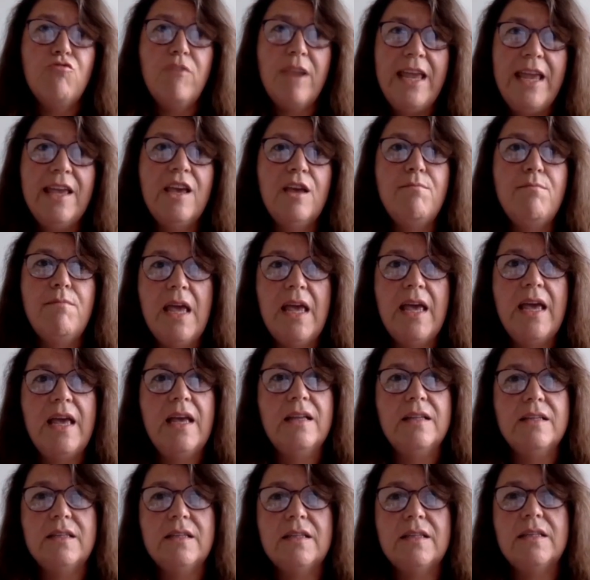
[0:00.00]

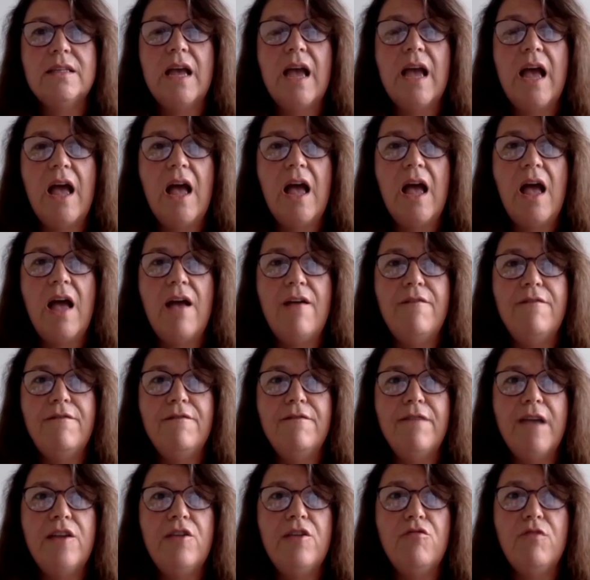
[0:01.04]
recommit
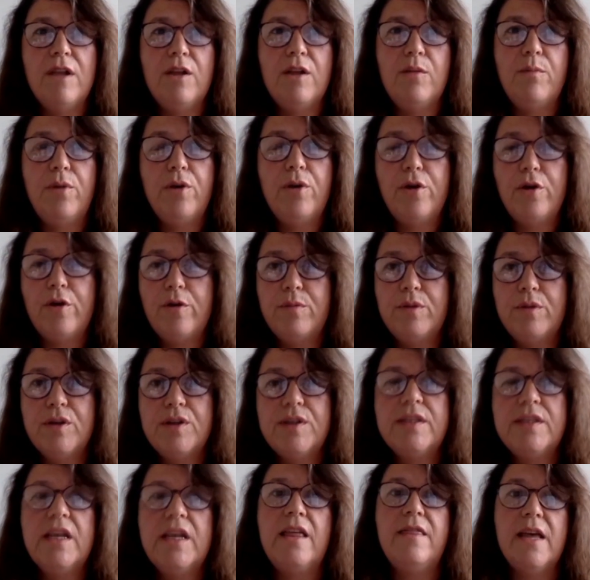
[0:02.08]
and find a real
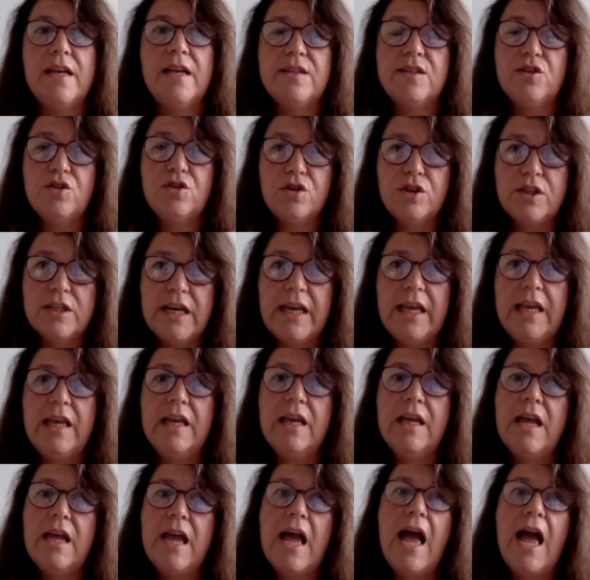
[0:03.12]
purpose in their study
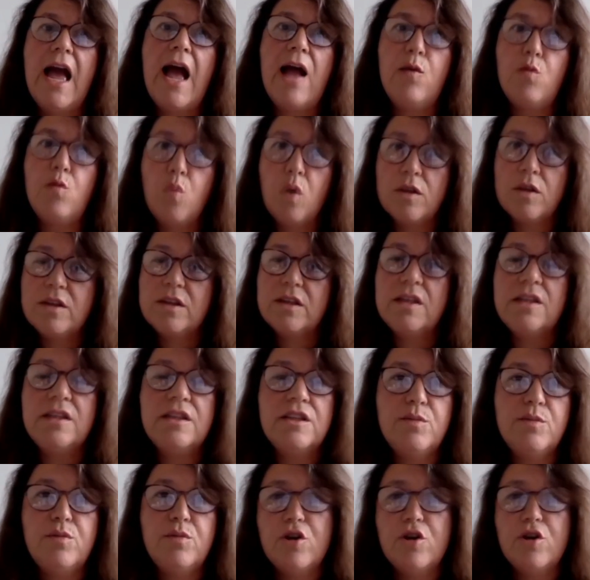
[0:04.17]
and wanting
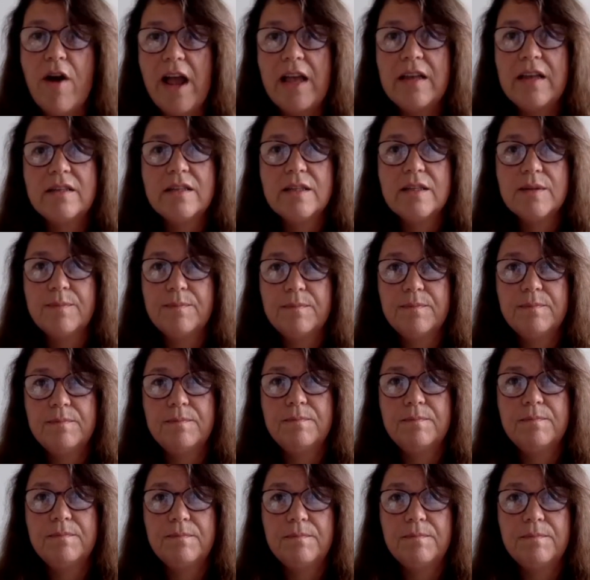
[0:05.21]
to progress.
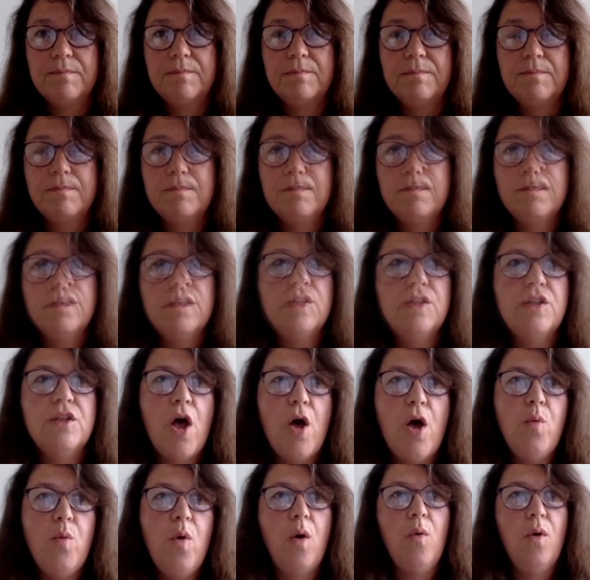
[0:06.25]

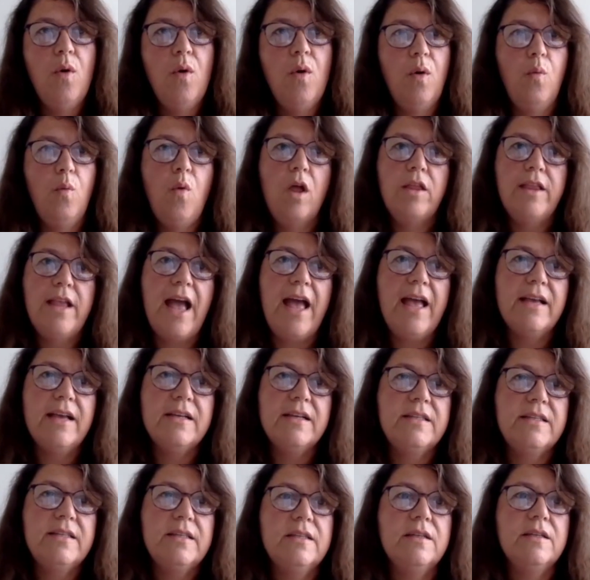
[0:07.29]
So what
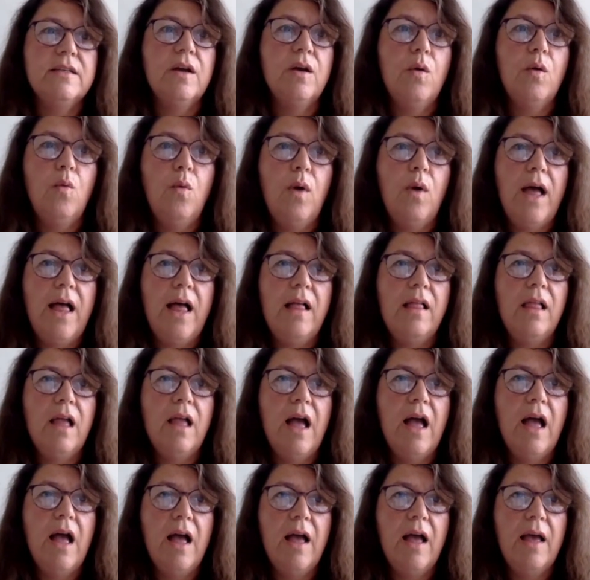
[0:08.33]
next?
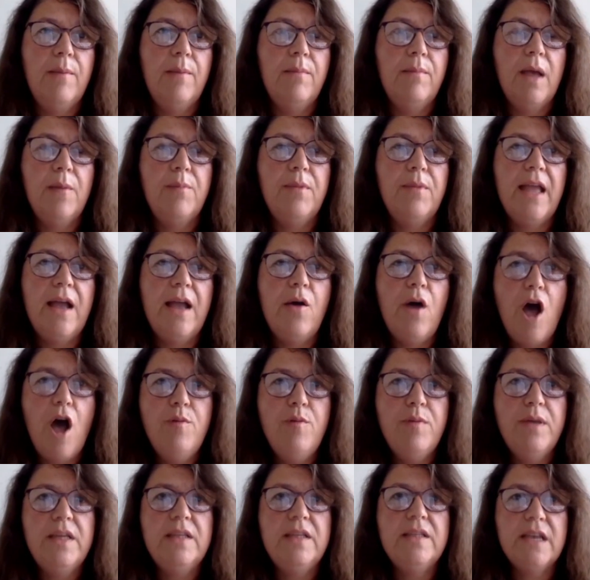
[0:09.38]
Well, I'm now
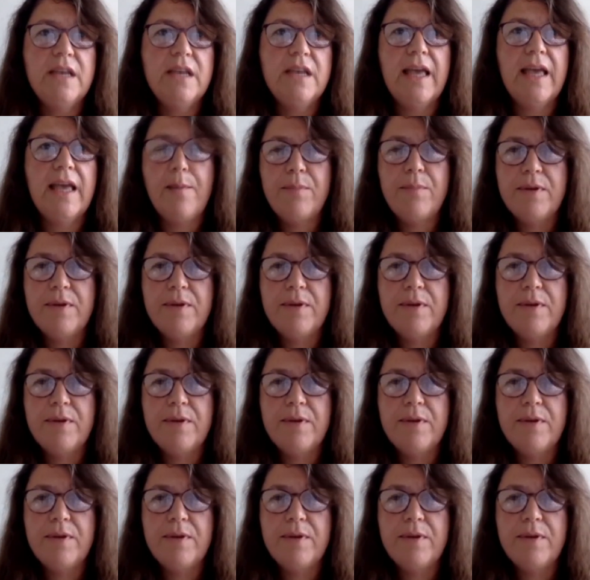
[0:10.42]
hoping to